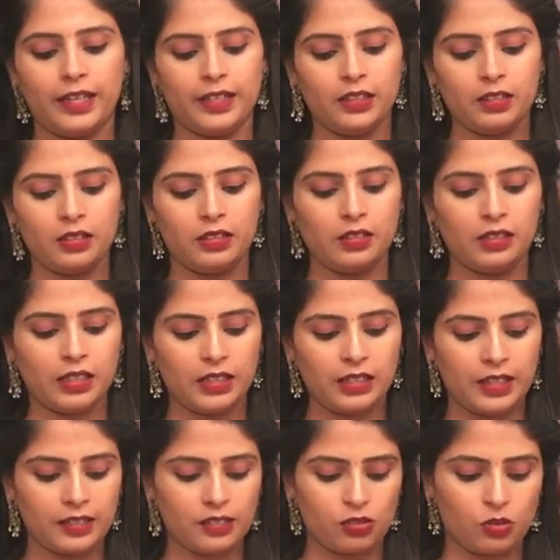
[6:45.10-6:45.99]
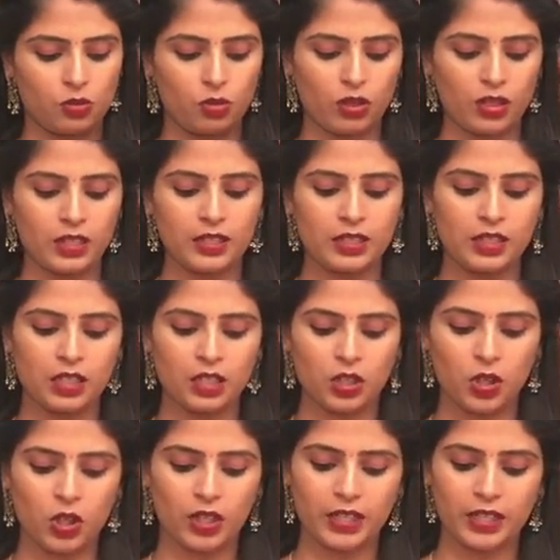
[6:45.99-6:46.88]
And it has got
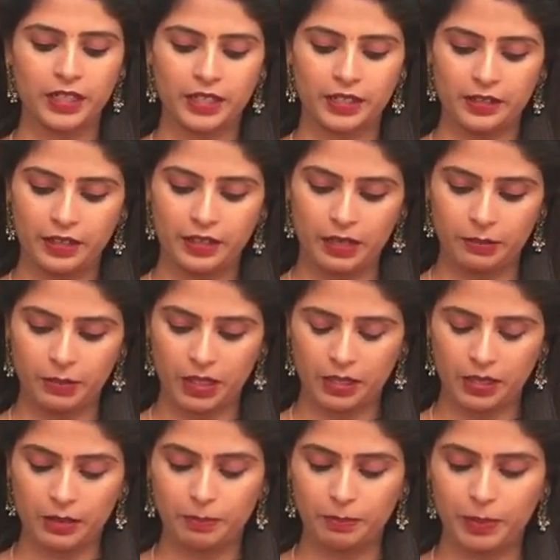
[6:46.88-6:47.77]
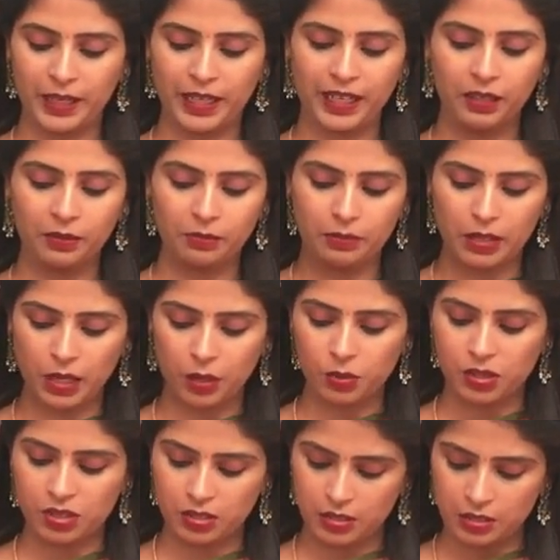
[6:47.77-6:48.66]
a plain
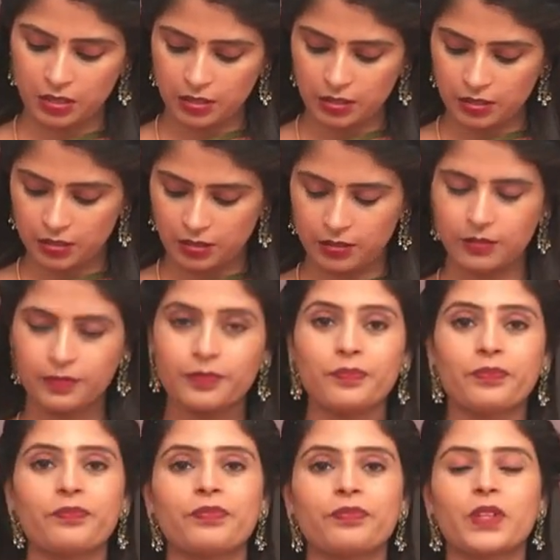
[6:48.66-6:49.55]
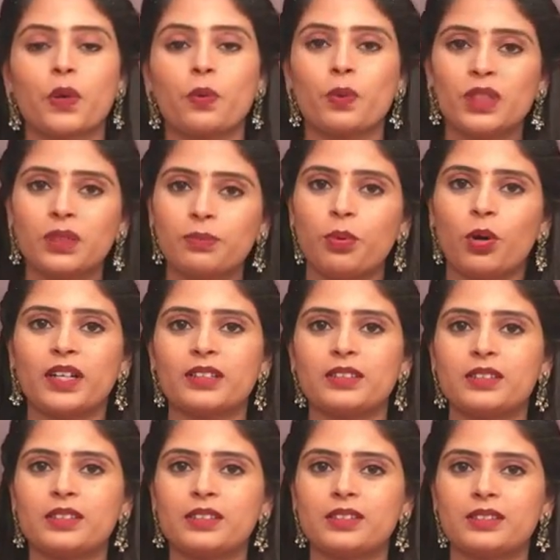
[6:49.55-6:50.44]
blouse with
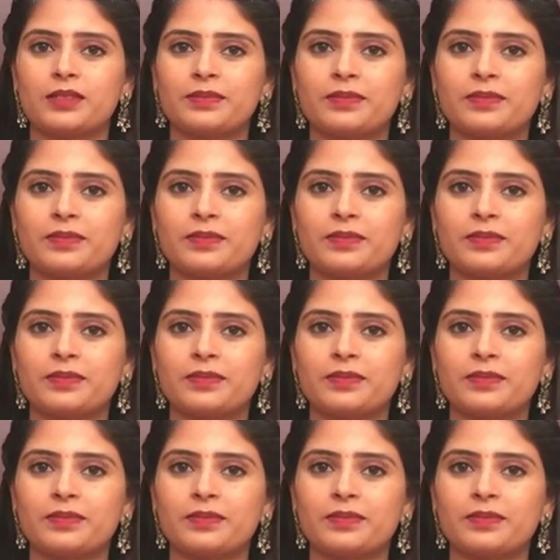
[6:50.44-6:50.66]
borders.